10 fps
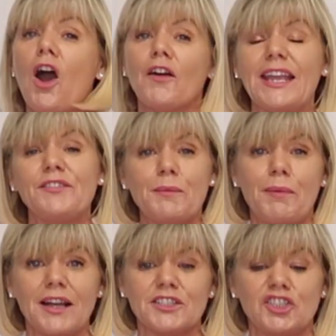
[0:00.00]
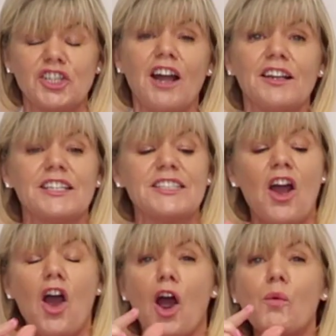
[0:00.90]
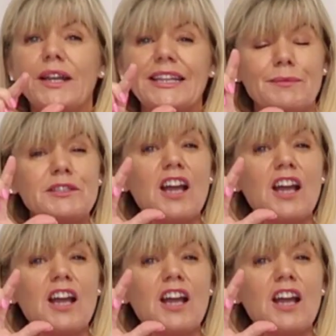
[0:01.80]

Or even a box of chocolates, or one of them